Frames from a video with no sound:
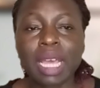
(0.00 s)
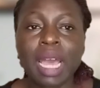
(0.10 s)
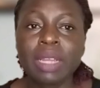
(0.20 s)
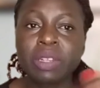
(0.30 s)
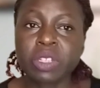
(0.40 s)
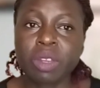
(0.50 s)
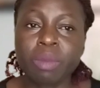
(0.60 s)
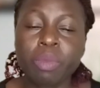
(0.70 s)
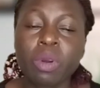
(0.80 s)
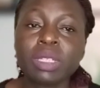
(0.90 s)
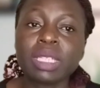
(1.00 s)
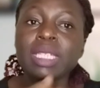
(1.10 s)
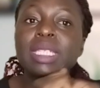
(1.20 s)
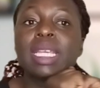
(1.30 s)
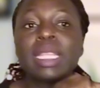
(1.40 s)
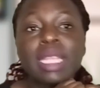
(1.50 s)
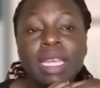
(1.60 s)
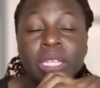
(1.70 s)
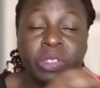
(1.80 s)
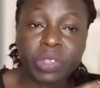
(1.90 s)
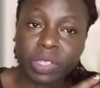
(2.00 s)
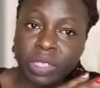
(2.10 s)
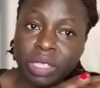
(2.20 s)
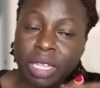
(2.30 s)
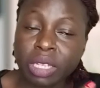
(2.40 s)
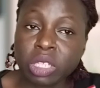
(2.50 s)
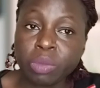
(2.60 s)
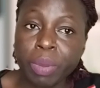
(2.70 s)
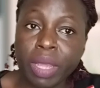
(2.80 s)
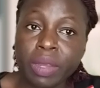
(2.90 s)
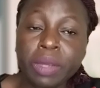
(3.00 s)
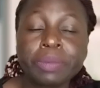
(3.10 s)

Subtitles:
and treasury bonds is in the interest that is paid.